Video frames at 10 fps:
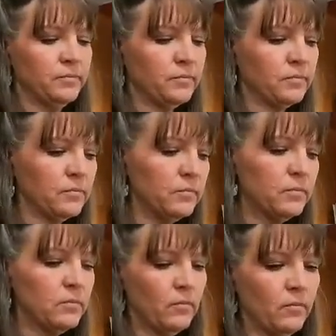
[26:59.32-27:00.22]

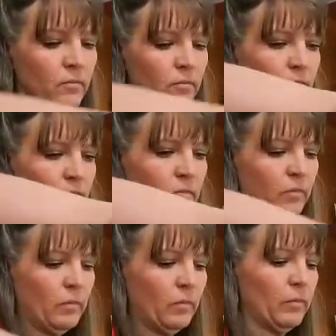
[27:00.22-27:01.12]

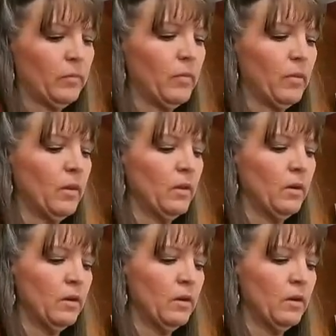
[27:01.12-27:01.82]
(silence)